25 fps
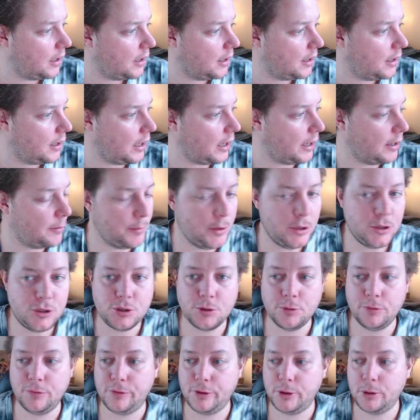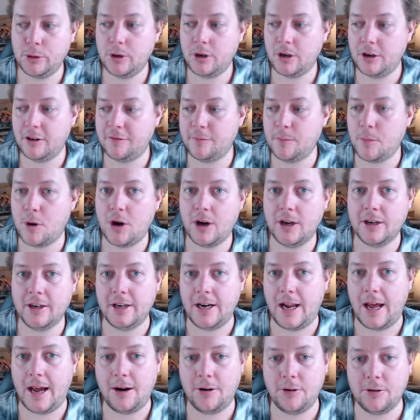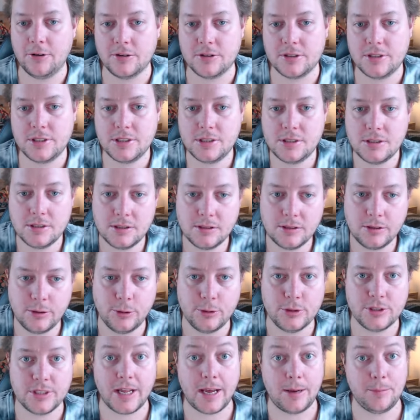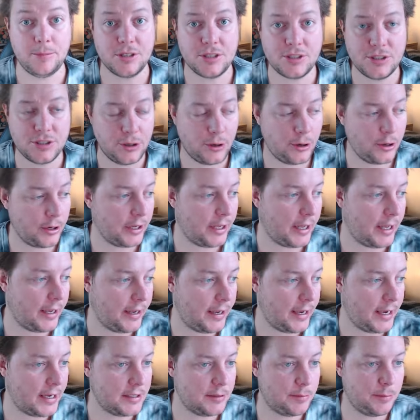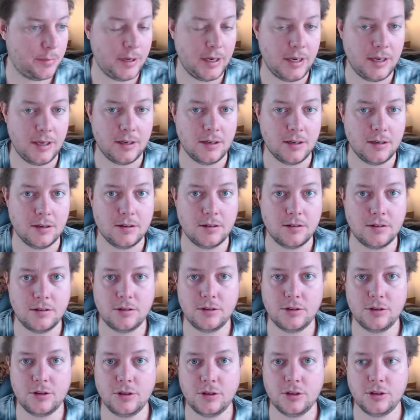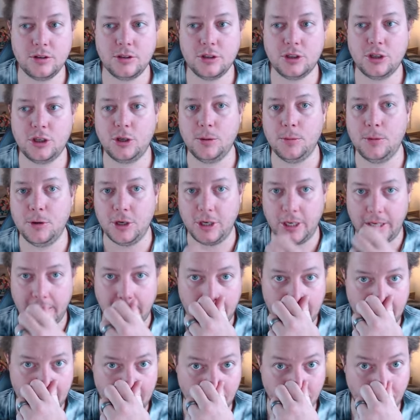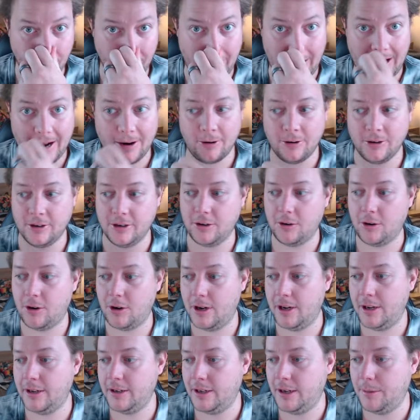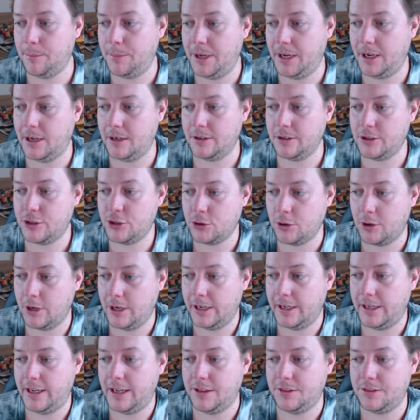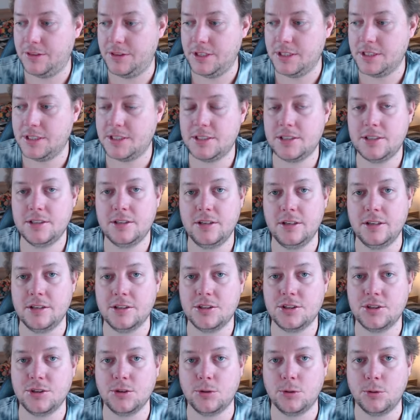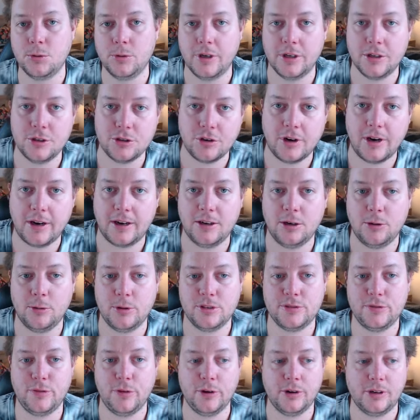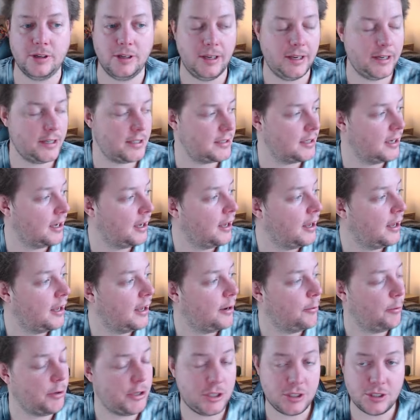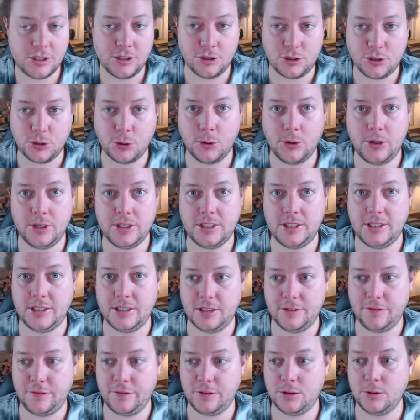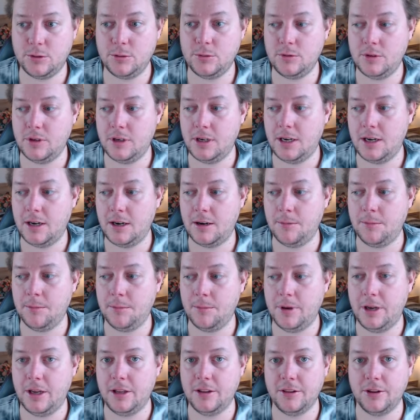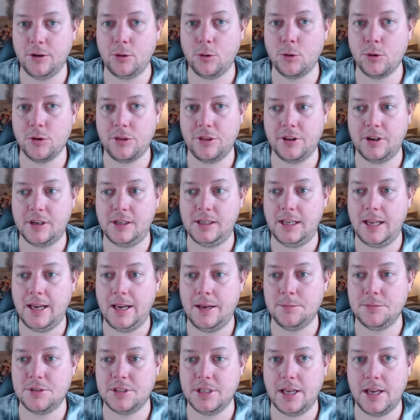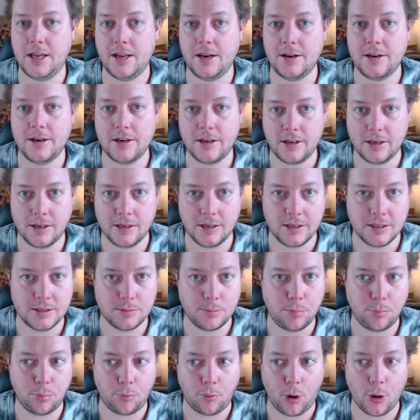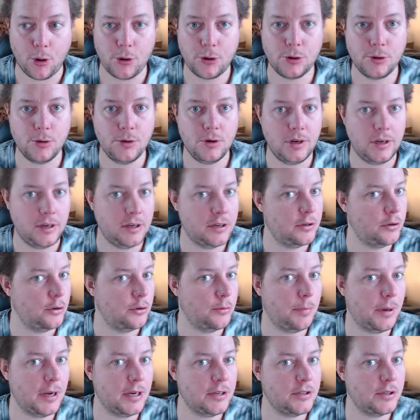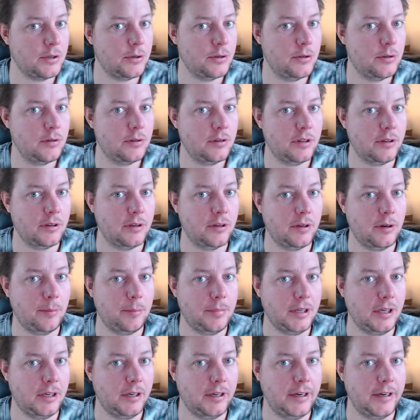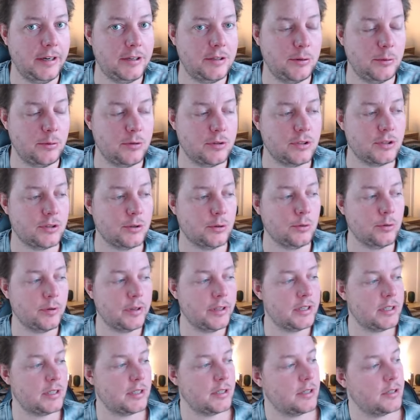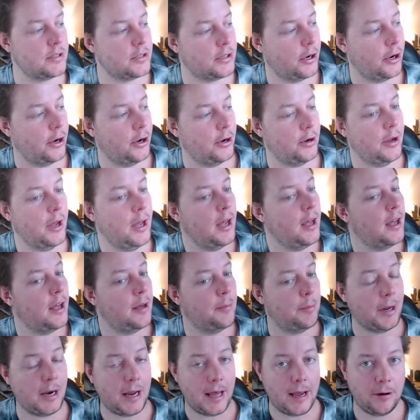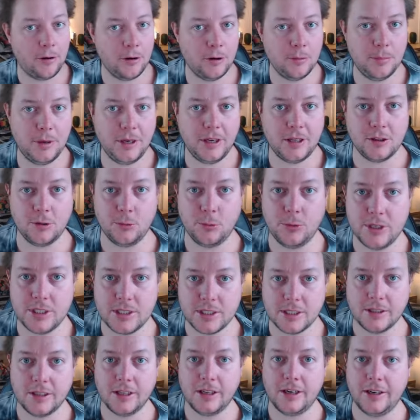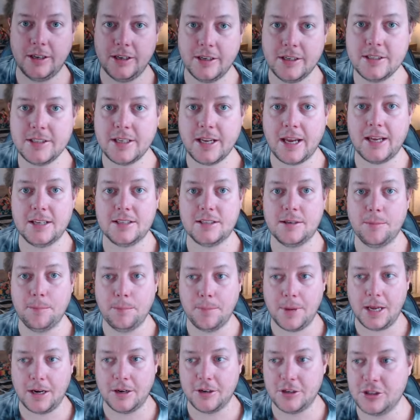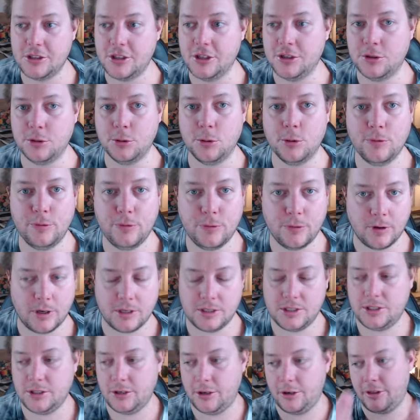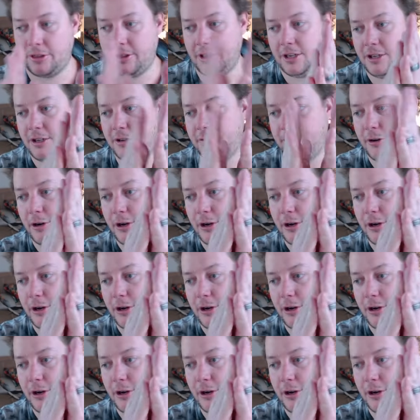a mutual viewer of mine and Aaron's, whose name is Sergey, has been communicating with Aaron and I about trying to get this installed in DragonOS FocalX, which is notoriously difficult, and the author claims that it is broken in Ubuntu, the ability to install this. But Aaron, being the wizard that he is, has managed to do it for us. So thank you very